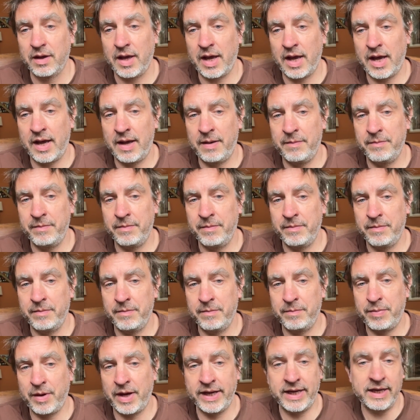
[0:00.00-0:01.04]

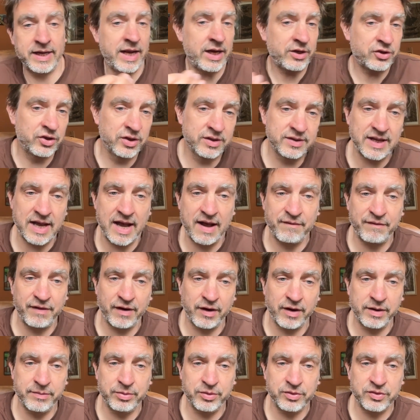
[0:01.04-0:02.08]
by connections that have
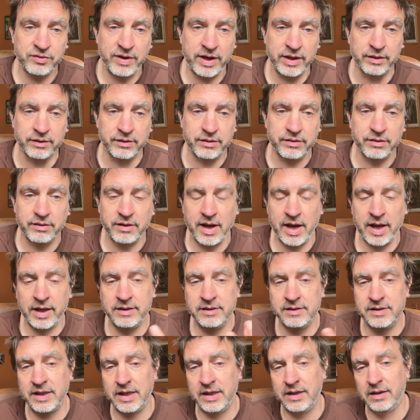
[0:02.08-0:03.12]
variable strength.
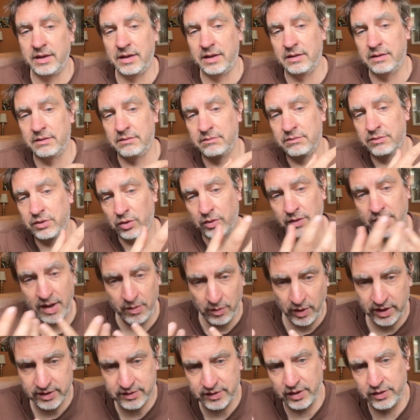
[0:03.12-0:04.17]
And in neural
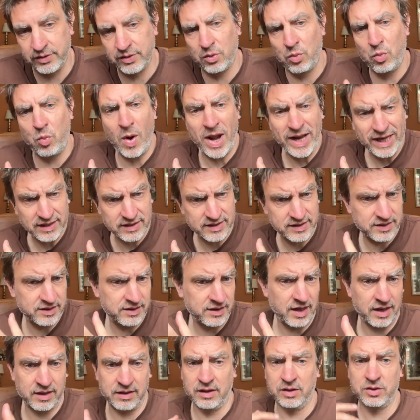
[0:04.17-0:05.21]
networks, those are
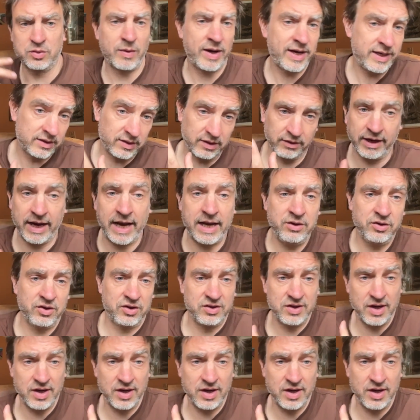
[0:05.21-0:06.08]
weights, and those weights are, again, just